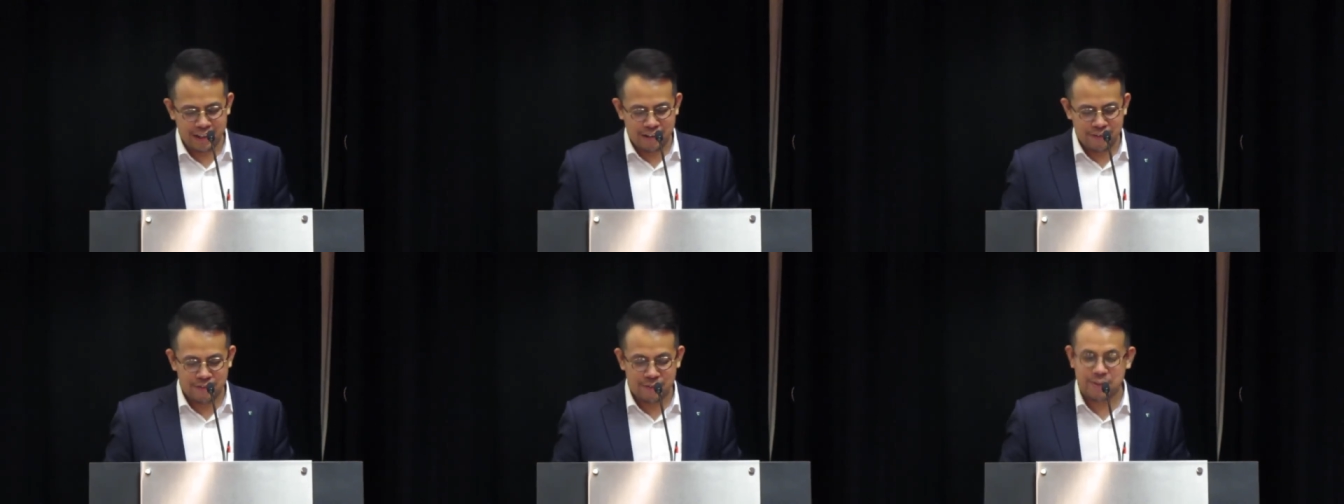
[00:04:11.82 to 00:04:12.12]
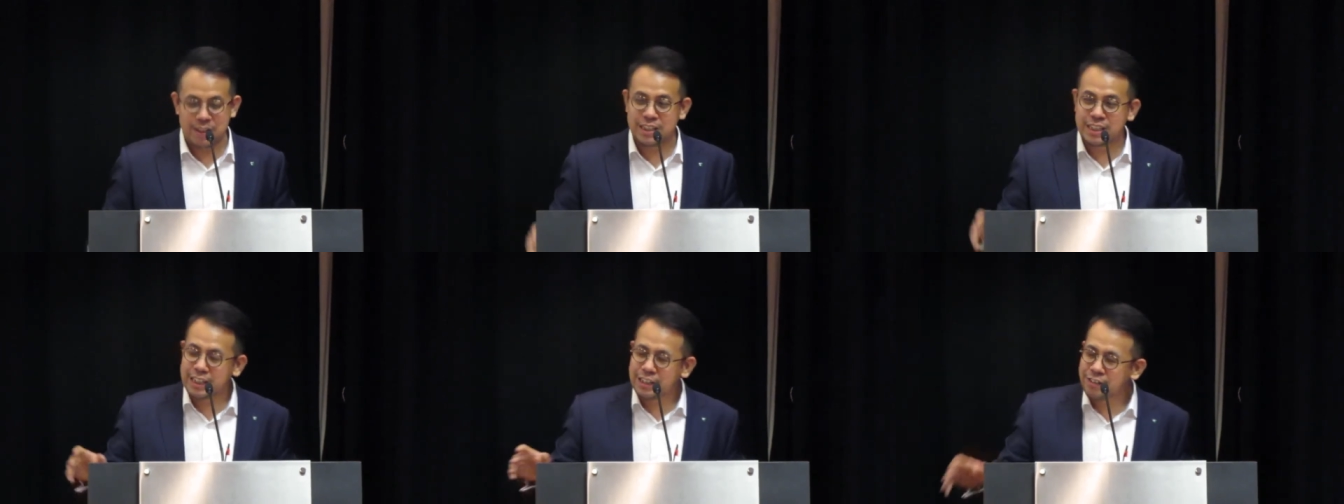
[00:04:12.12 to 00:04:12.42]
from
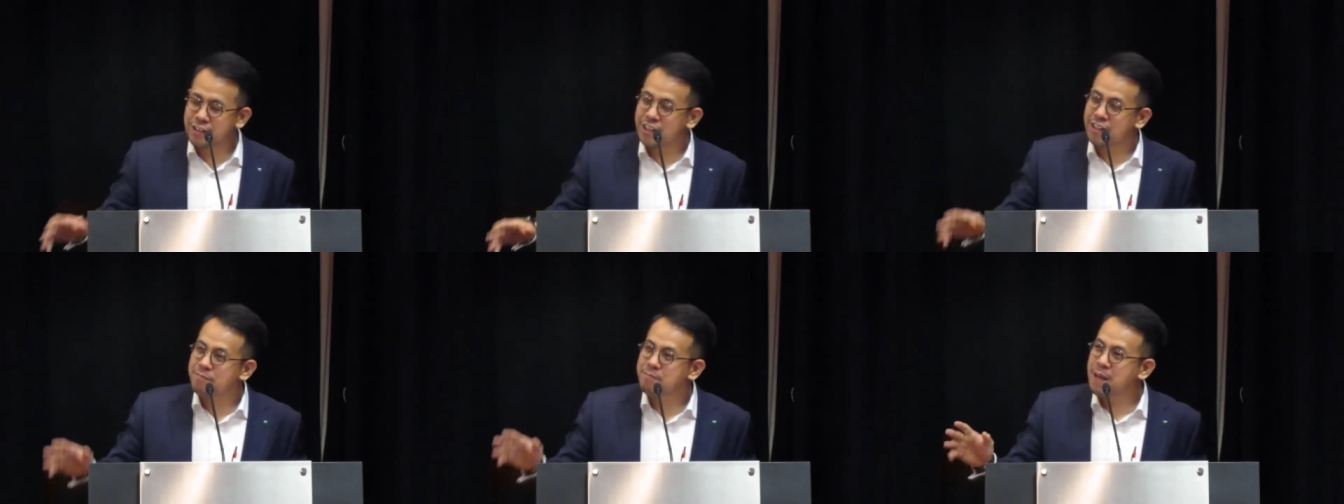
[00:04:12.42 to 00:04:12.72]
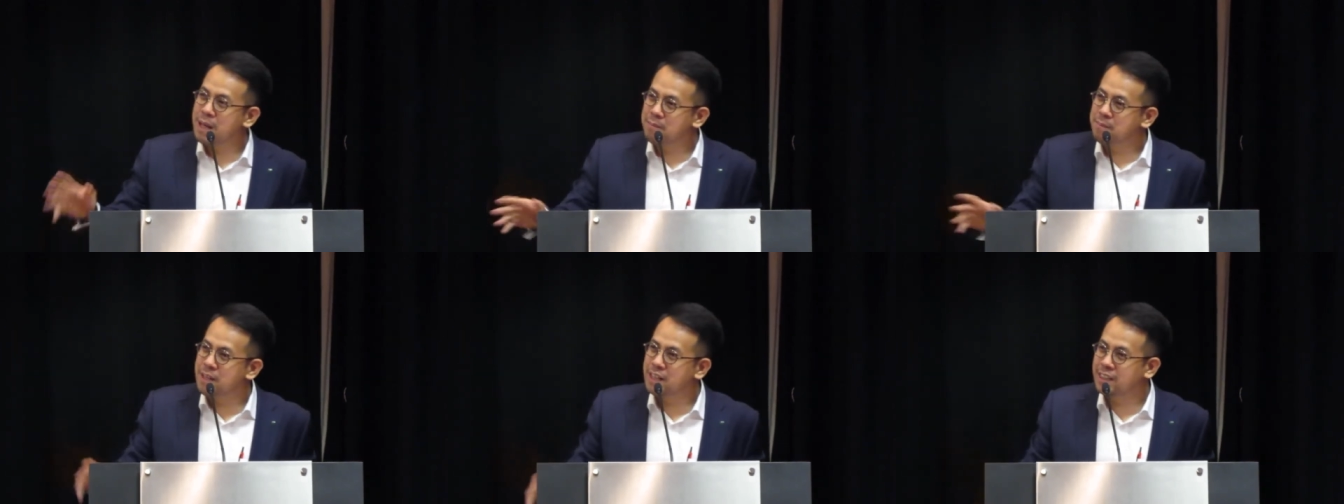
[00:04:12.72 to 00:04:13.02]
the secret of
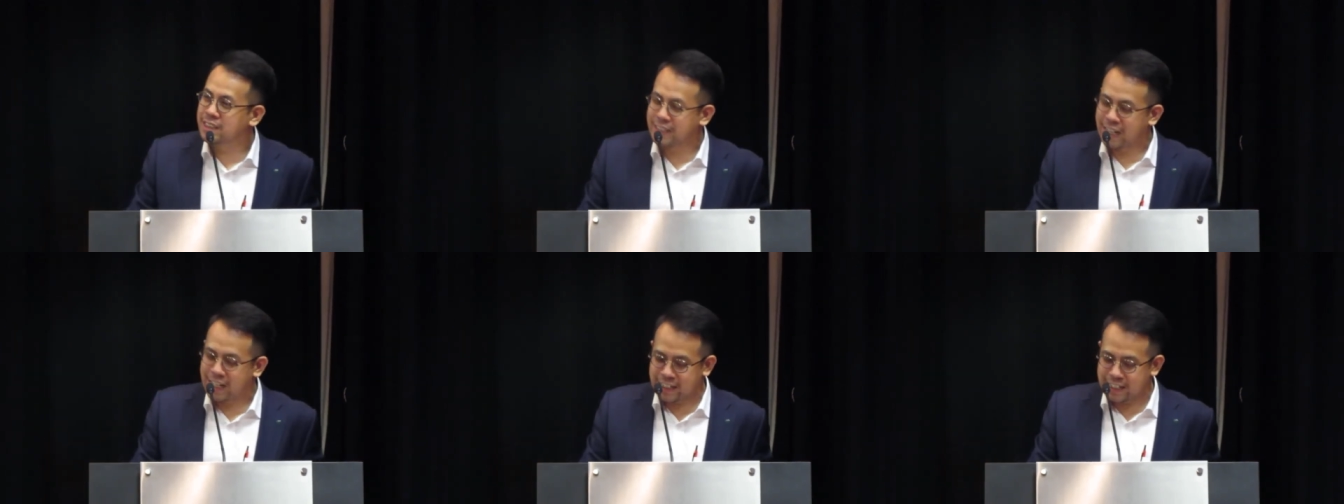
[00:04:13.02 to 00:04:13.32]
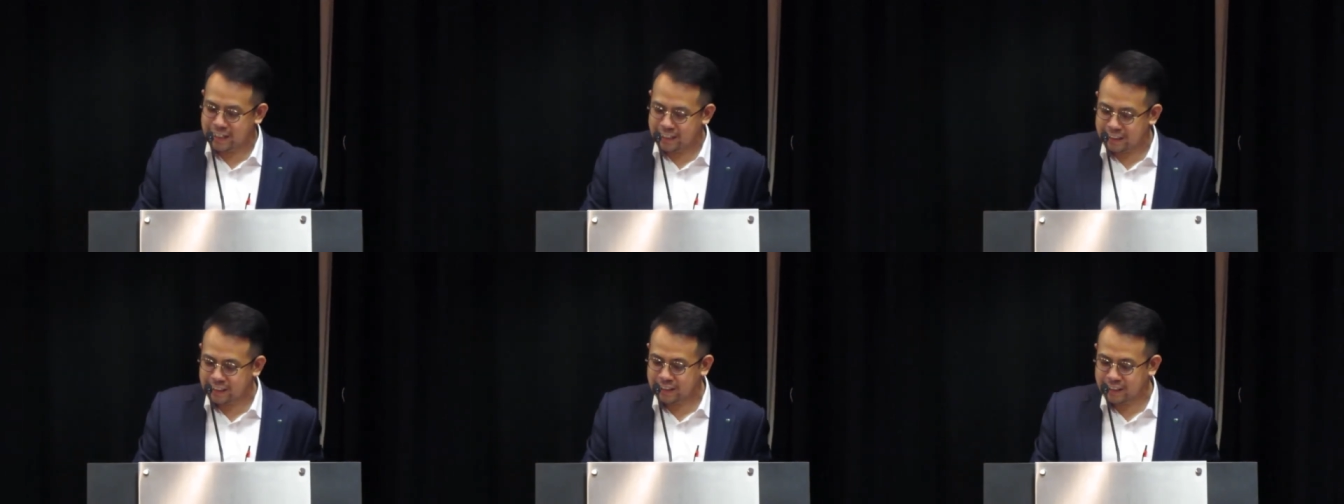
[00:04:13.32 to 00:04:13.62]
Batman's
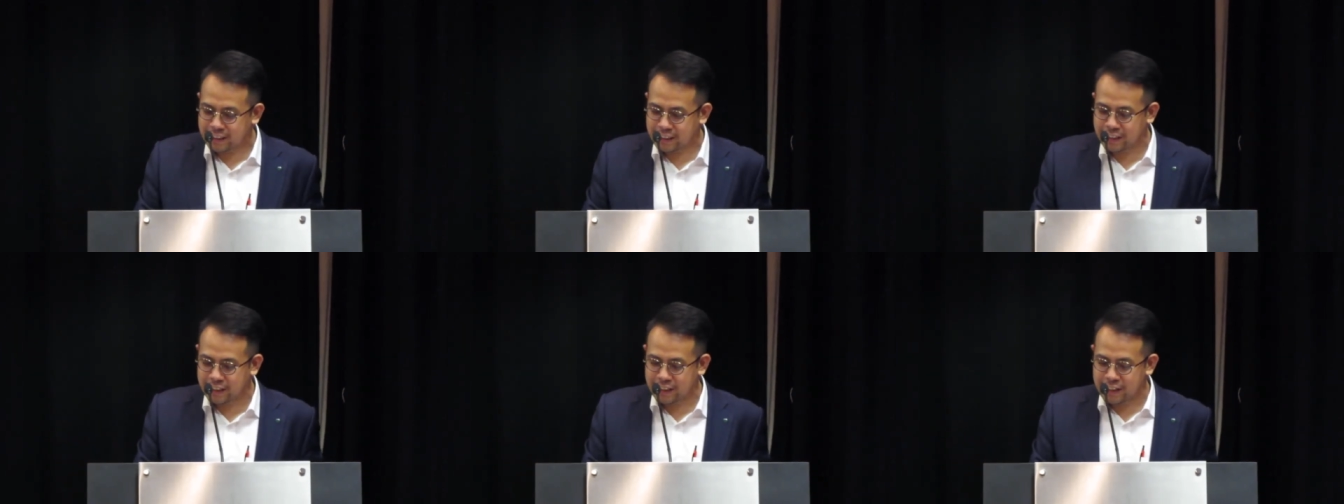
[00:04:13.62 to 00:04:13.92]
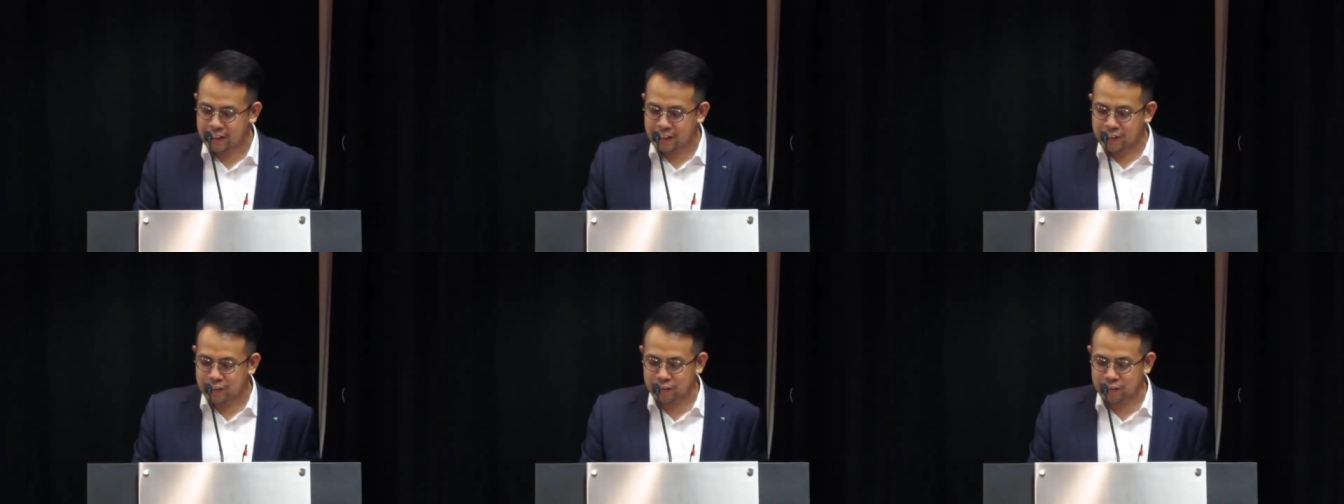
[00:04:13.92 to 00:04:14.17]
identity,